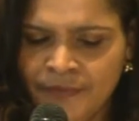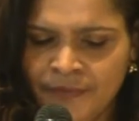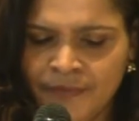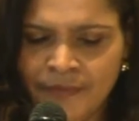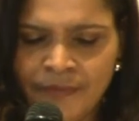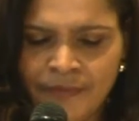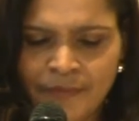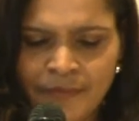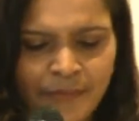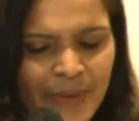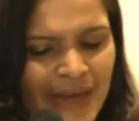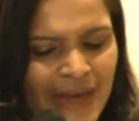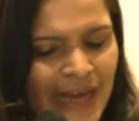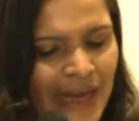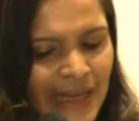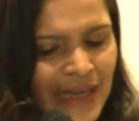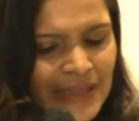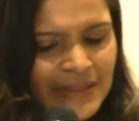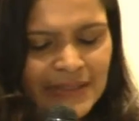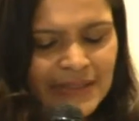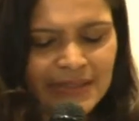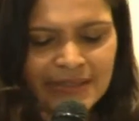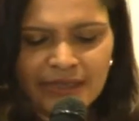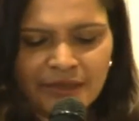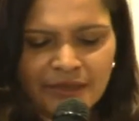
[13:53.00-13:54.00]

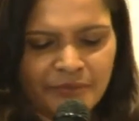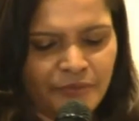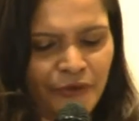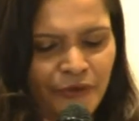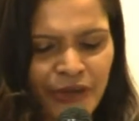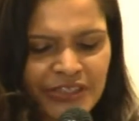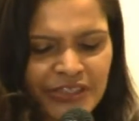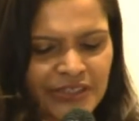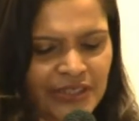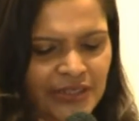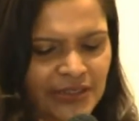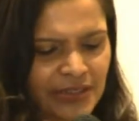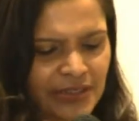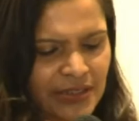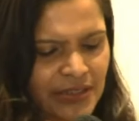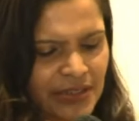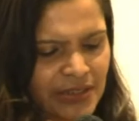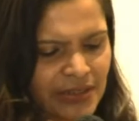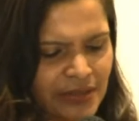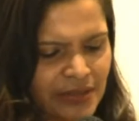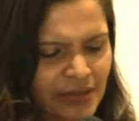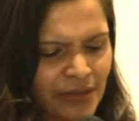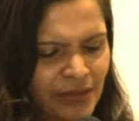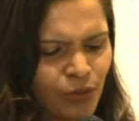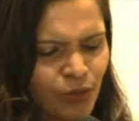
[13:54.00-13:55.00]
past and present,
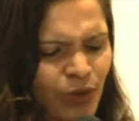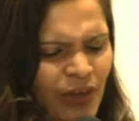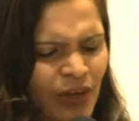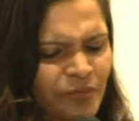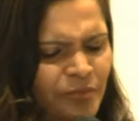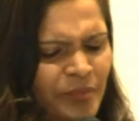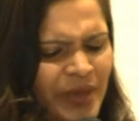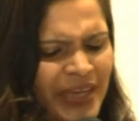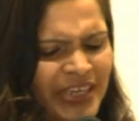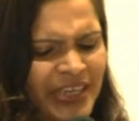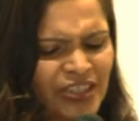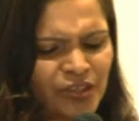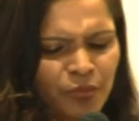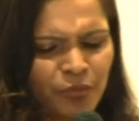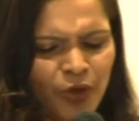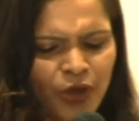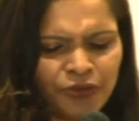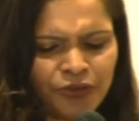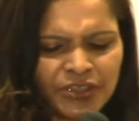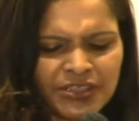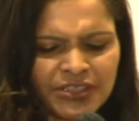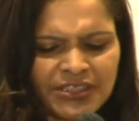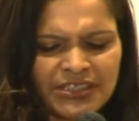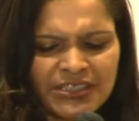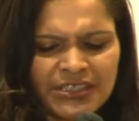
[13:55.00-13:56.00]
who have made
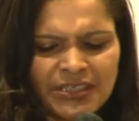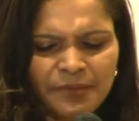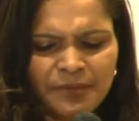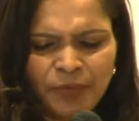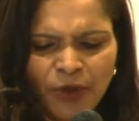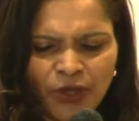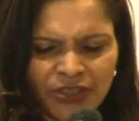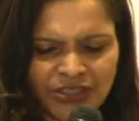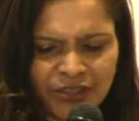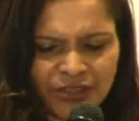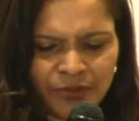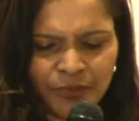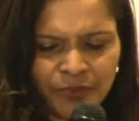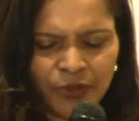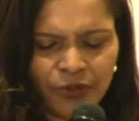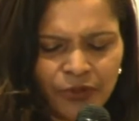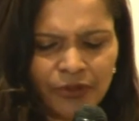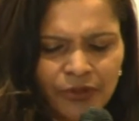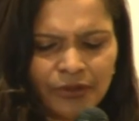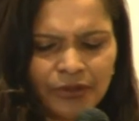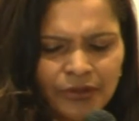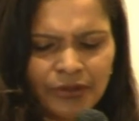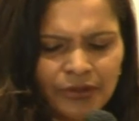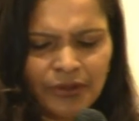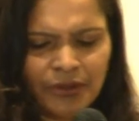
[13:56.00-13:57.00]
democracy possible
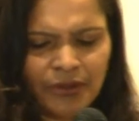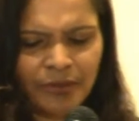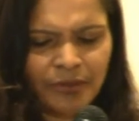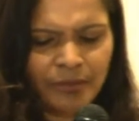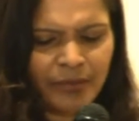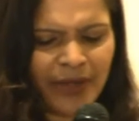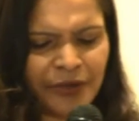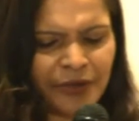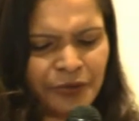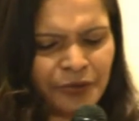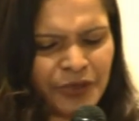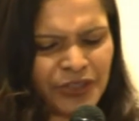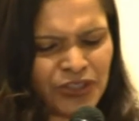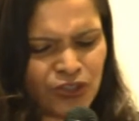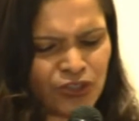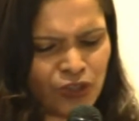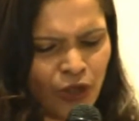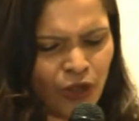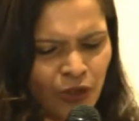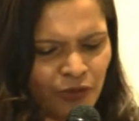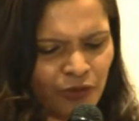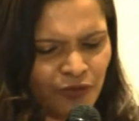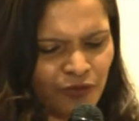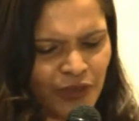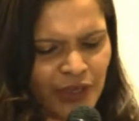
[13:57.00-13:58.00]
by
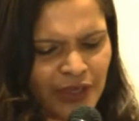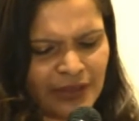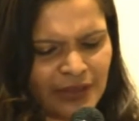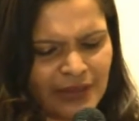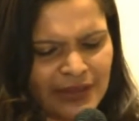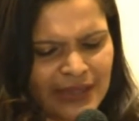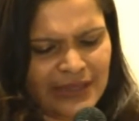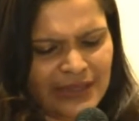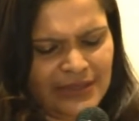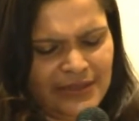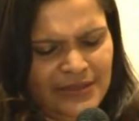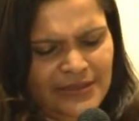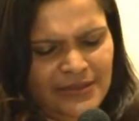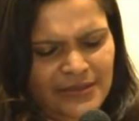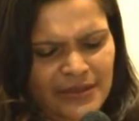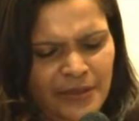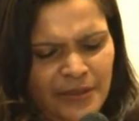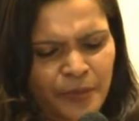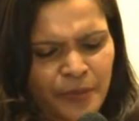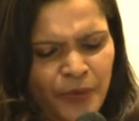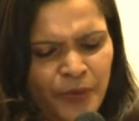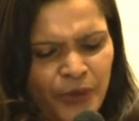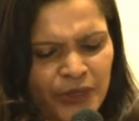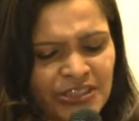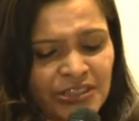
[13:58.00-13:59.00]
resolving that the
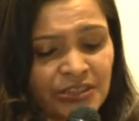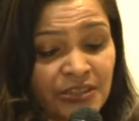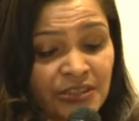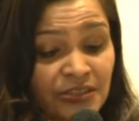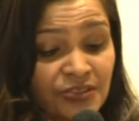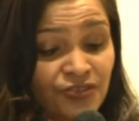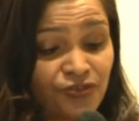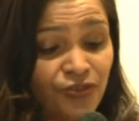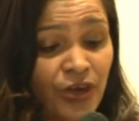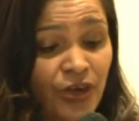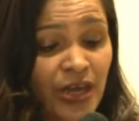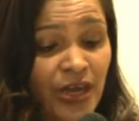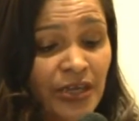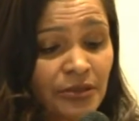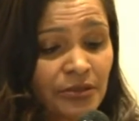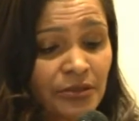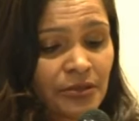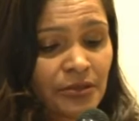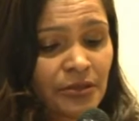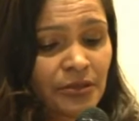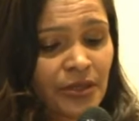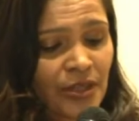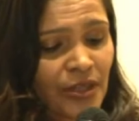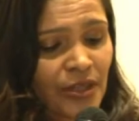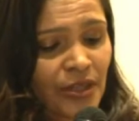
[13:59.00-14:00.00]
political struggle
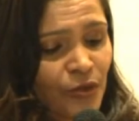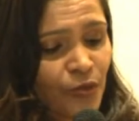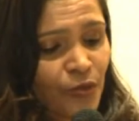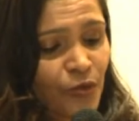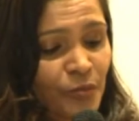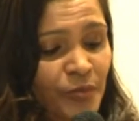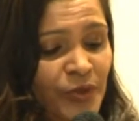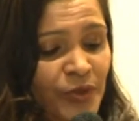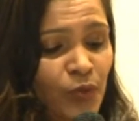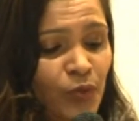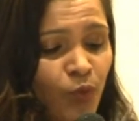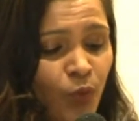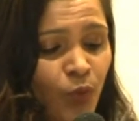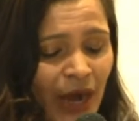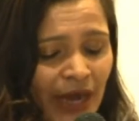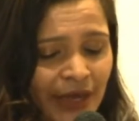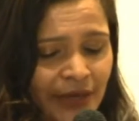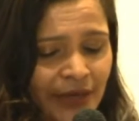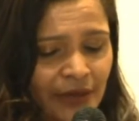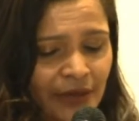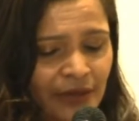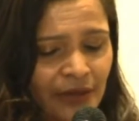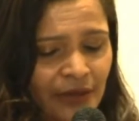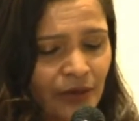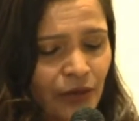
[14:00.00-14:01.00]
will be one
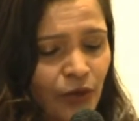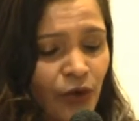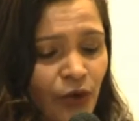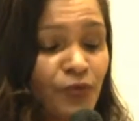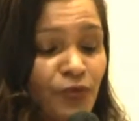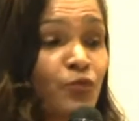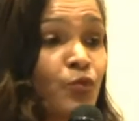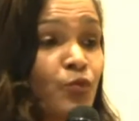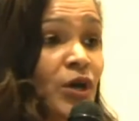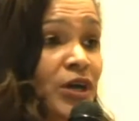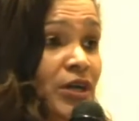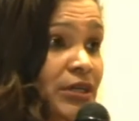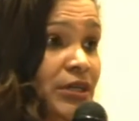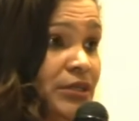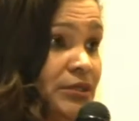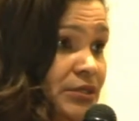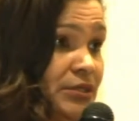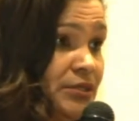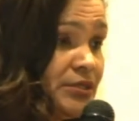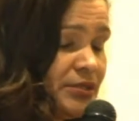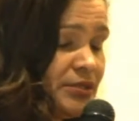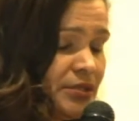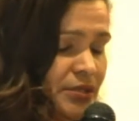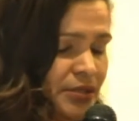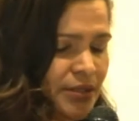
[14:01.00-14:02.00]
of words
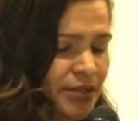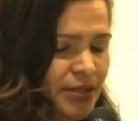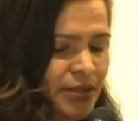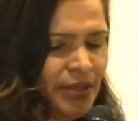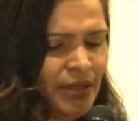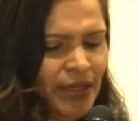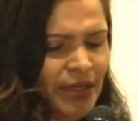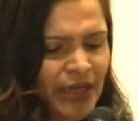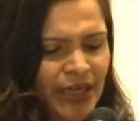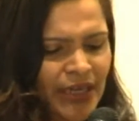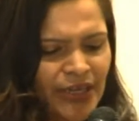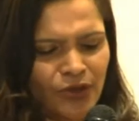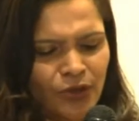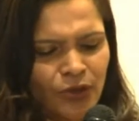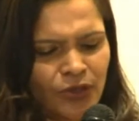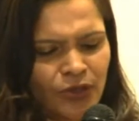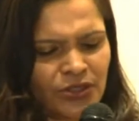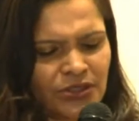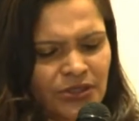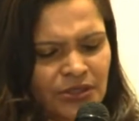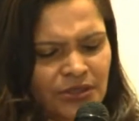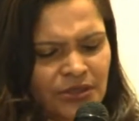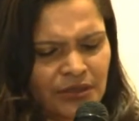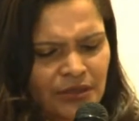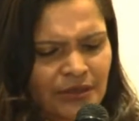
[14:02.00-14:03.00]
and not
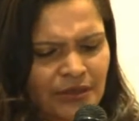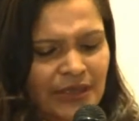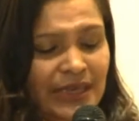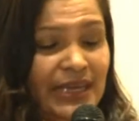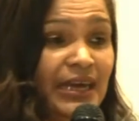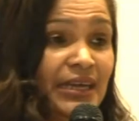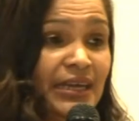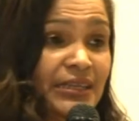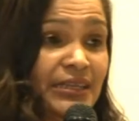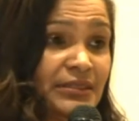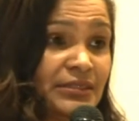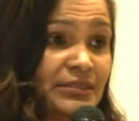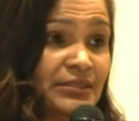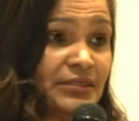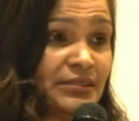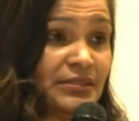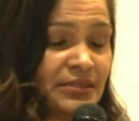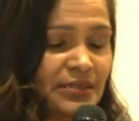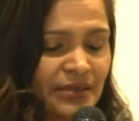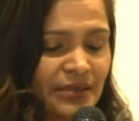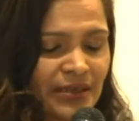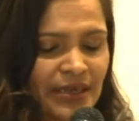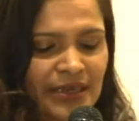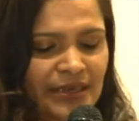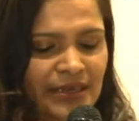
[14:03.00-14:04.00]
guns
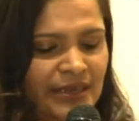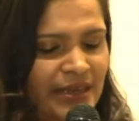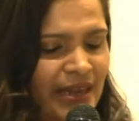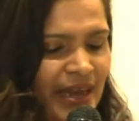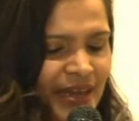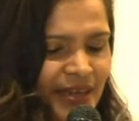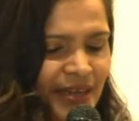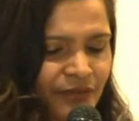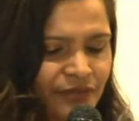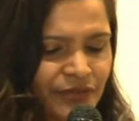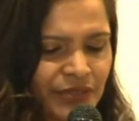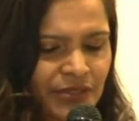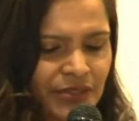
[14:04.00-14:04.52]
and knives.